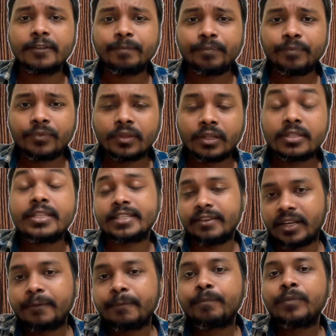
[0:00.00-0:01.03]
c7,
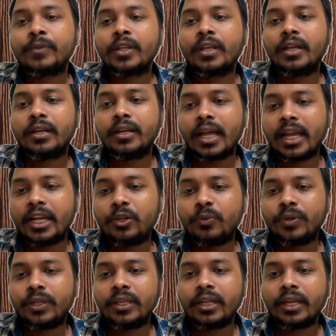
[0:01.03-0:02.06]
knight to
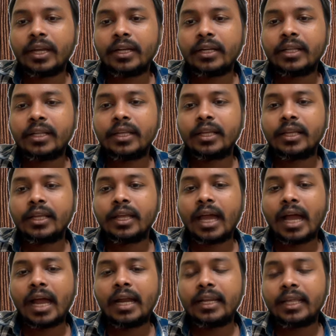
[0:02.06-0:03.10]
e8,
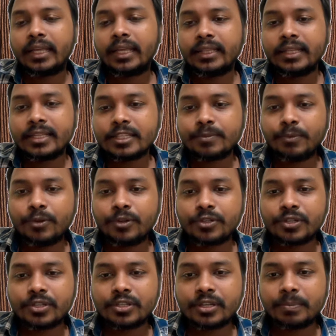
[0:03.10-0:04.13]
and in this
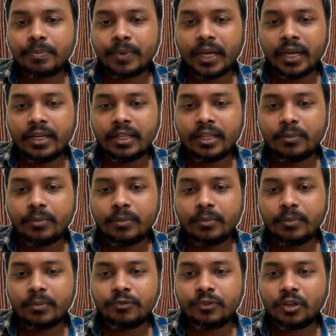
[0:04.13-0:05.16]
position she played the
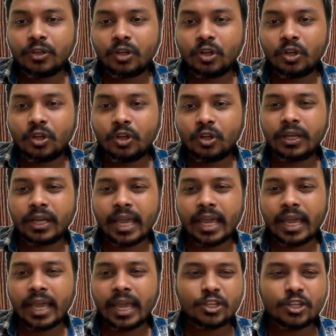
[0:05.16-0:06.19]
move rook
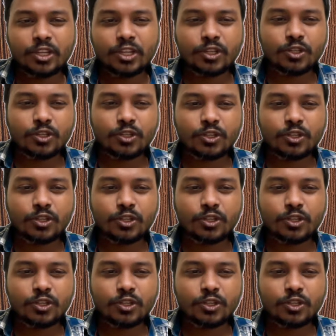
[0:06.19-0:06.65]
h to e1.